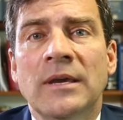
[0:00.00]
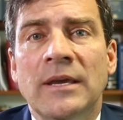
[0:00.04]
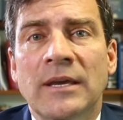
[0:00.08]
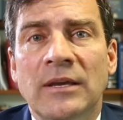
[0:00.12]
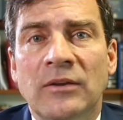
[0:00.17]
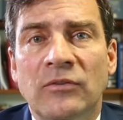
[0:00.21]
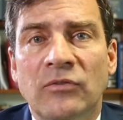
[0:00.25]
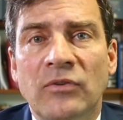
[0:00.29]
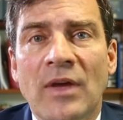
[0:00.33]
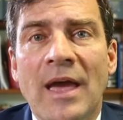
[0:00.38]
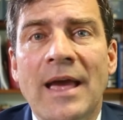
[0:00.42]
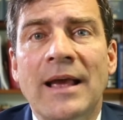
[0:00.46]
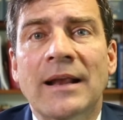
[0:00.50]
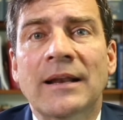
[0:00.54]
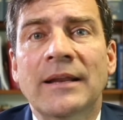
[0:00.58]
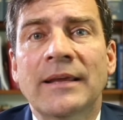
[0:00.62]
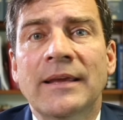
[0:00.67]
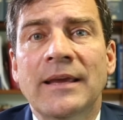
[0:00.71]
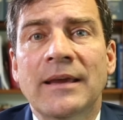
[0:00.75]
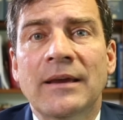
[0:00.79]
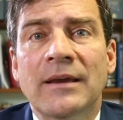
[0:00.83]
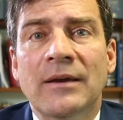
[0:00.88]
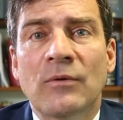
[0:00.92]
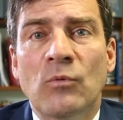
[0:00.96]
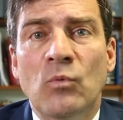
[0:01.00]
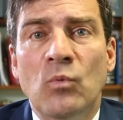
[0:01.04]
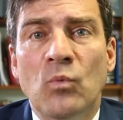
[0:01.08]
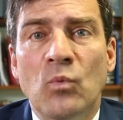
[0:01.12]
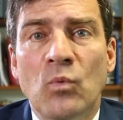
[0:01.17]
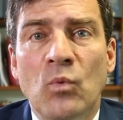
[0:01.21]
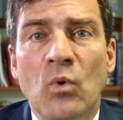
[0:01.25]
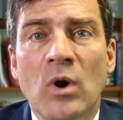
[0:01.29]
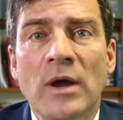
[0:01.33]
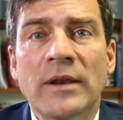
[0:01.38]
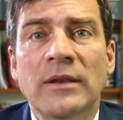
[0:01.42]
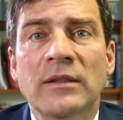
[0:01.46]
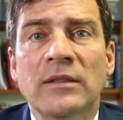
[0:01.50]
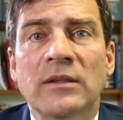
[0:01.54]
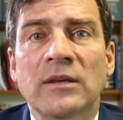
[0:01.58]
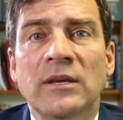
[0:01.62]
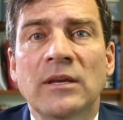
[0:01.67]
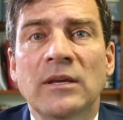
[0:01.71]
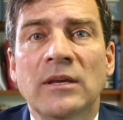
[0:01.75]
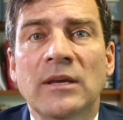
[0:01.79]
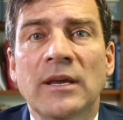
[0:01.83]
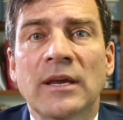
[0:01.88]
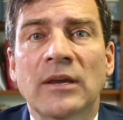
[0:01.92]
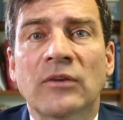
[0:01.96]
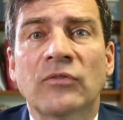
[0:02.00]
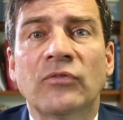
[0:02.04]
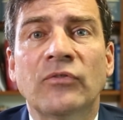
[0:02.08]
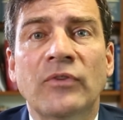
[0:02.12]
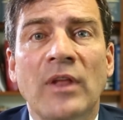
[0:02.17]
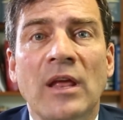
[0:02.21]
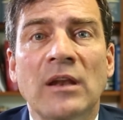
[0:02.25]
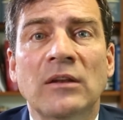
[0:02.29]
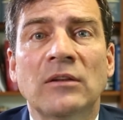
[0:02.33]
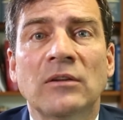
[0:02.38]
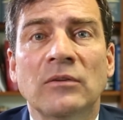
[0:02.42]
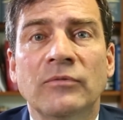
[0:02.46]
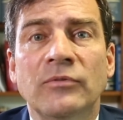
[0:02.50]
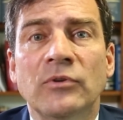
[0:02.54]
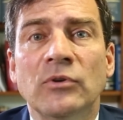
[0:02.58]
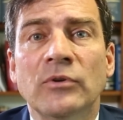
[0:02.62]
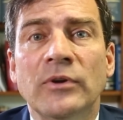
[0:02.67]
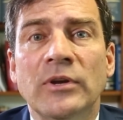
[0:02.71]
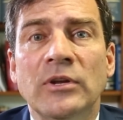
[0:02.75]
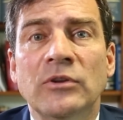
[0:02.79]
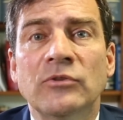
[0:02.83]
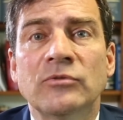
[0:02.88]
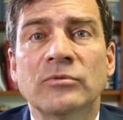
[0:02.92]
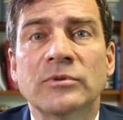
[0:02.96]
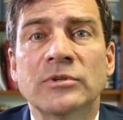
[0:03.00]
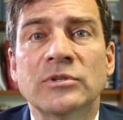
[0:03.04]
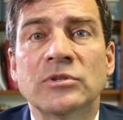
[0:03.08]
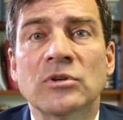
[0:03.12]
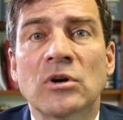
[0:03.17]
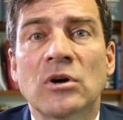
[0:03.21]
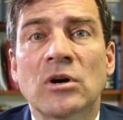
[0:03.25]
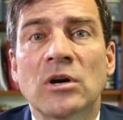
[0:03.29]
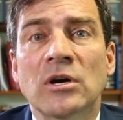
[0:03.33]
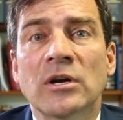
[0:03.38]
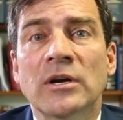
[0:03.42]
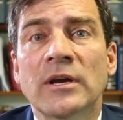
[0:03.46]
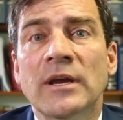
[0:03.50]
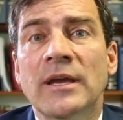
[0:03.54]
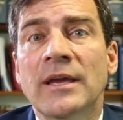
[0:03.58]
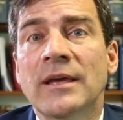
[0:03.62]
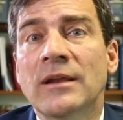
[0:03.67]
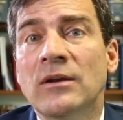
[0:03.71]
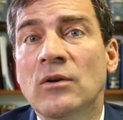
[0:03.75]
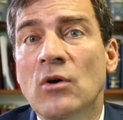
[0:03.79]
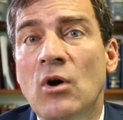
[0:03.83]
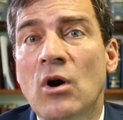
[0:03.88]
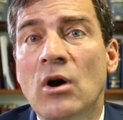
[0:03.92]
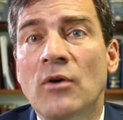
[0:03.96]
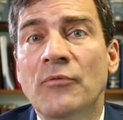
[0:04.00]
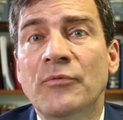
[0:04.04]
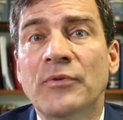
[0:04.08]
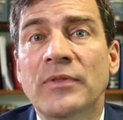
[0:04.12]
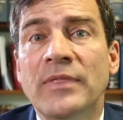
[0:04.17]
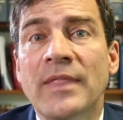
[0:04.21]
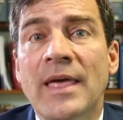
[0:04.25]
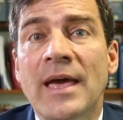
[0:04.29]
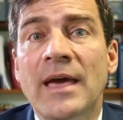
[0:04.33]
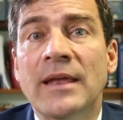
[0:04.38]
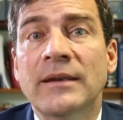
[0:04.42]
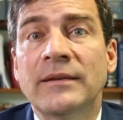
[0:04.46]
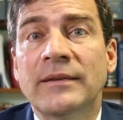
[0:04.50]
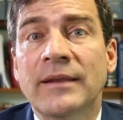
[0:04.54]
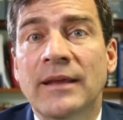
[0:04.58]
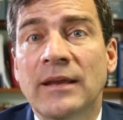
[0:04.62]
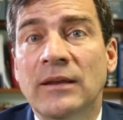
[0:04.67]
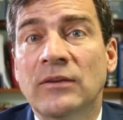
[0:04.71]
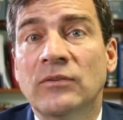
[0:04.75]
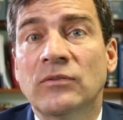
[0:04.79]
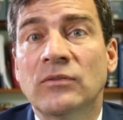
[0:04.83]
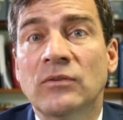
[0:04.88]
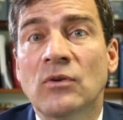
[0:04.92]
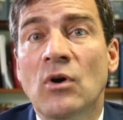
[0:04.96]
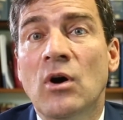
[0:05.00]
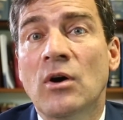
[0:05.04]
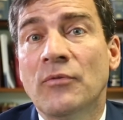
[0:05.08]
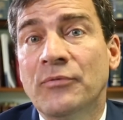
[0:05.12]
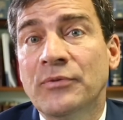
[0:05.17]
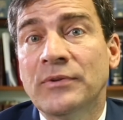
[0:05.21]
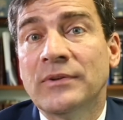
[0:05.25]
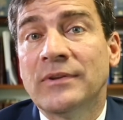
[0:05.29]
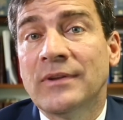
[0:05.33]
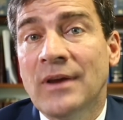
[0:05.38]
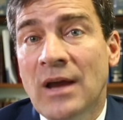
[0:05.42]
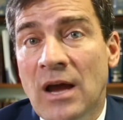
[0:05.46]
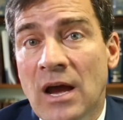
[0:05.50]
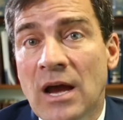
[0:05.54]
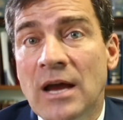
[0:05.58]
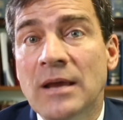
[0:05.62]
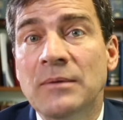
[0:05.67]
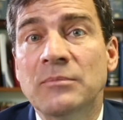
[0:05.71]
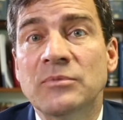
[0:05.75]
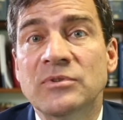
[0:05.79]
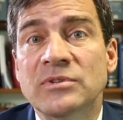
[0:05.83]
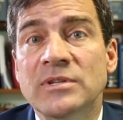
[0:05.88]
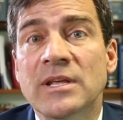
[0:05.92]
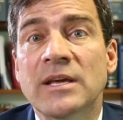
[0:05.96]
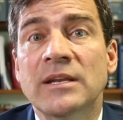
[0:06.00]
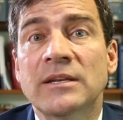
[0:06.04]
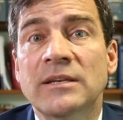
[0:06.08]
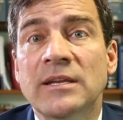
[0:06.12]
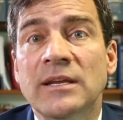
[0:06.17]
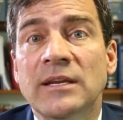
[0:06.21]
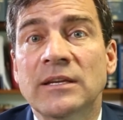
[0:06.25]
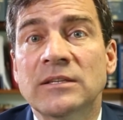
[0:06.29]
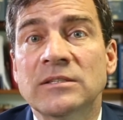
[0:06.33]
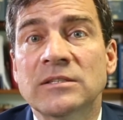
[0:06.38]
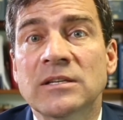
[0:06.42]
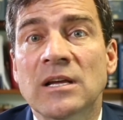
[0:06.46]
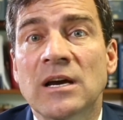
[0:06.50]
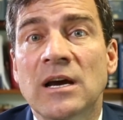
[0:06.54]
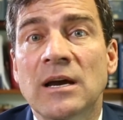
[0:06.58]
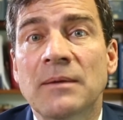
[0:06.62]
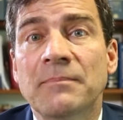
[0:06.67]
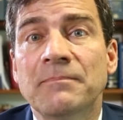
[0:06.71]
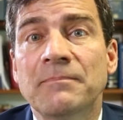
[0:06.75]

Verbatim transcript: exactly what the extent of your injuries are, and often that takes, oftentimes that takes time.